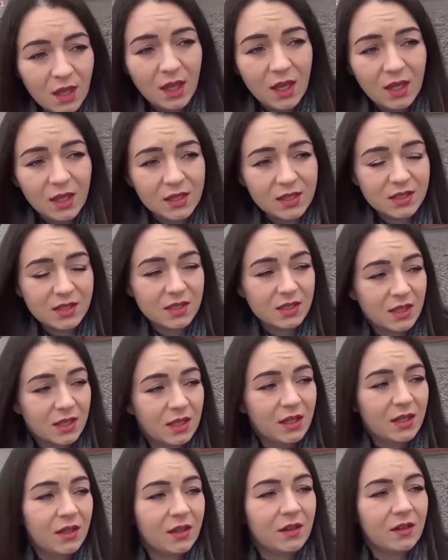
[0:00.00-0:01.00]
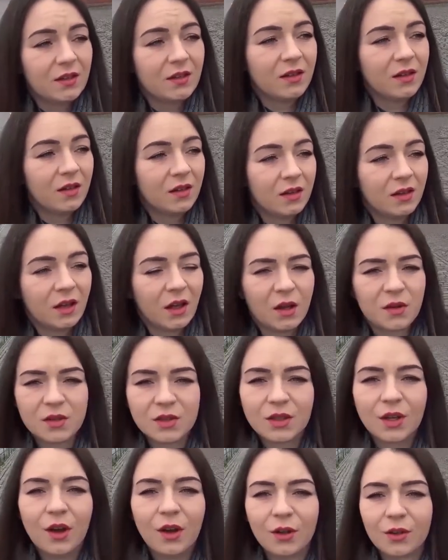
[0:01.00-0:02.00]
is the,
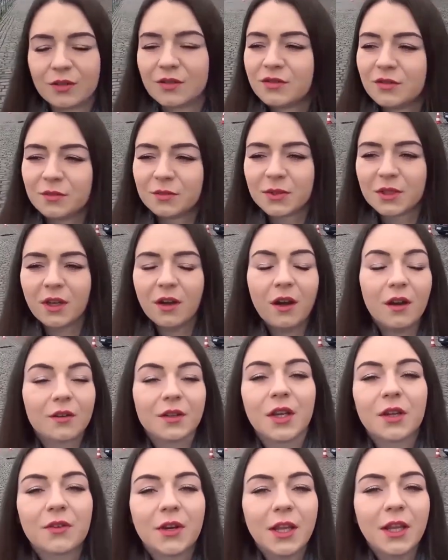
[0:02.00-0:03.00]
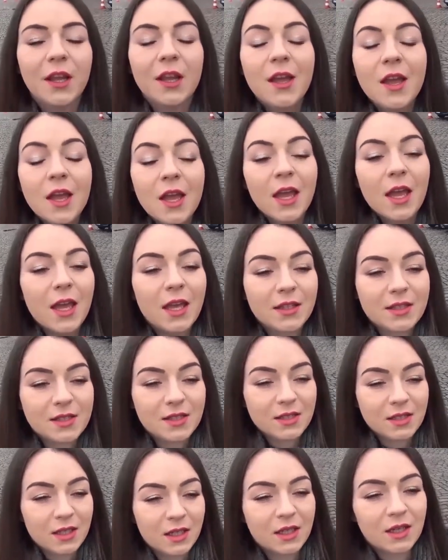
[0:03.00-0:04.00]
what's it called? Oh yeah, right,
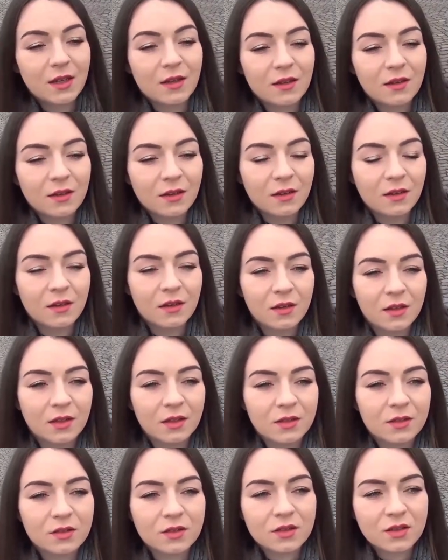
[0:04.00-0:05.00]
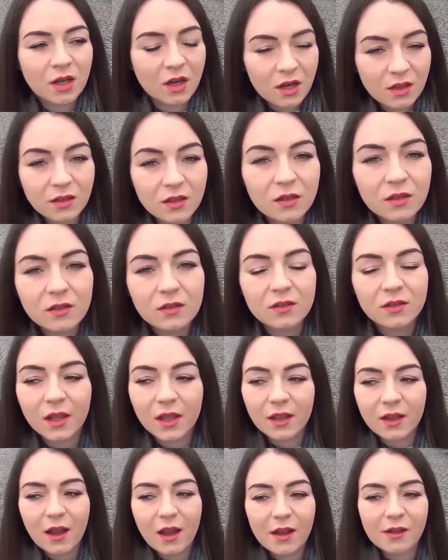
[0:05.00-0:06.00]
it's a tunnel
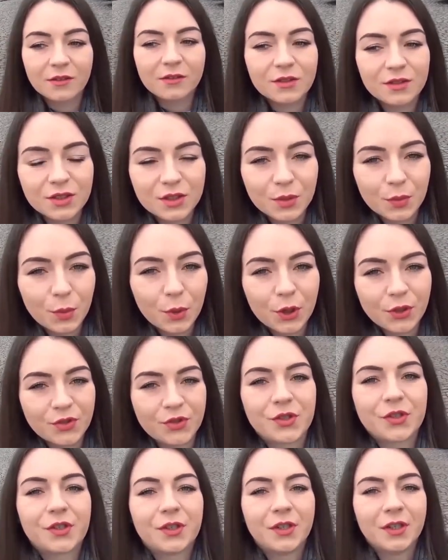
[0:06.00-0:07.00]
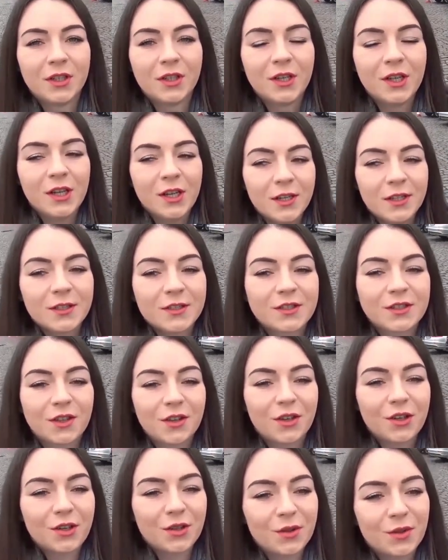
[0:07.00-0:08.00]
like under the water.
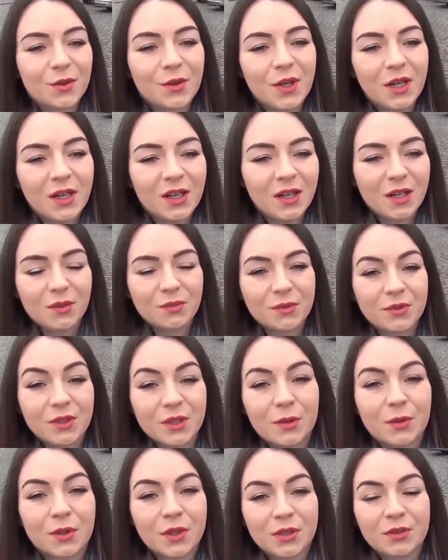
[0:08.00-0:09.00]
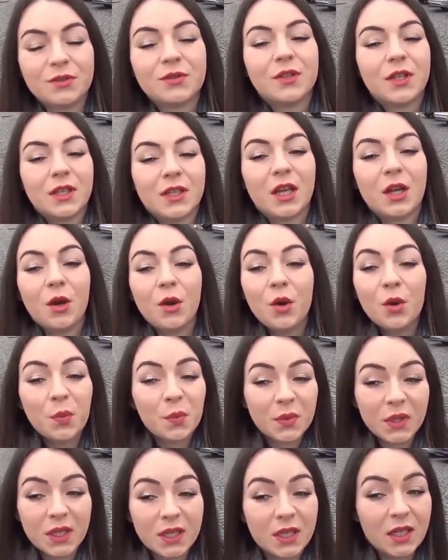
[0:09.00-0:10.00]
So really want to do that. I
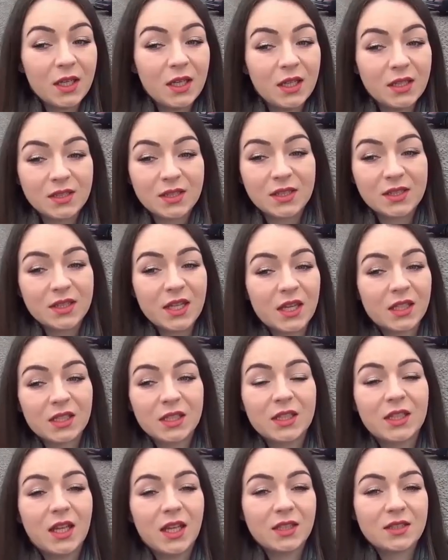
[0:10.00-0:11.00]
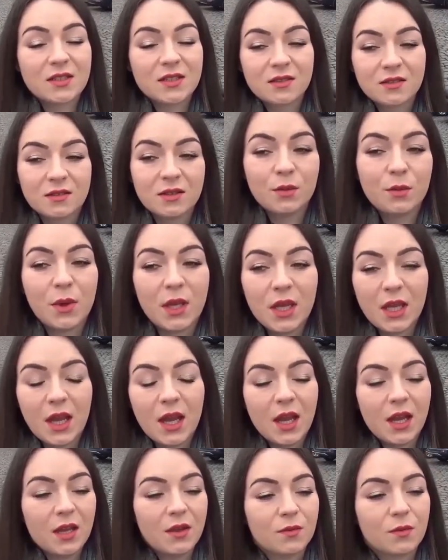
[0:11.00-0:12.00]
hope like it's exactly that the way
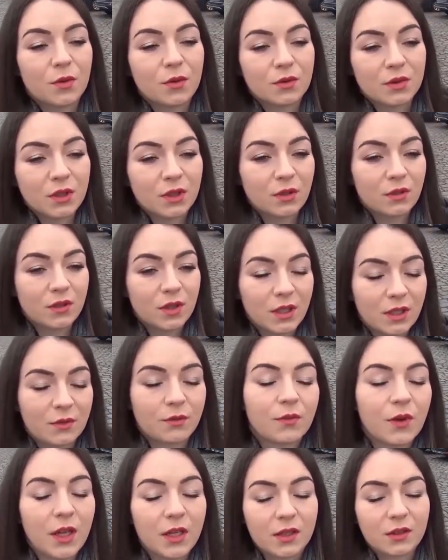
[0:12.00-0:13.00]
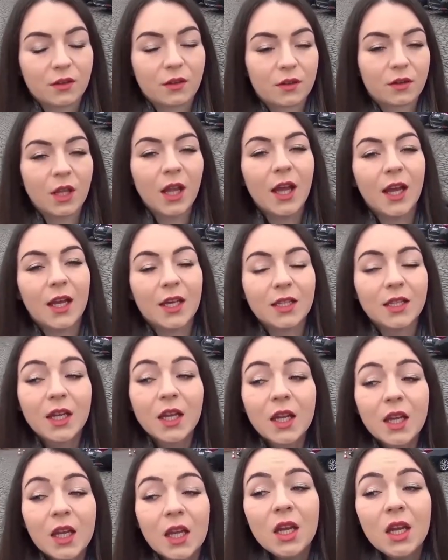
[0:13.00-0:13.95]
I wrote it, like read it online.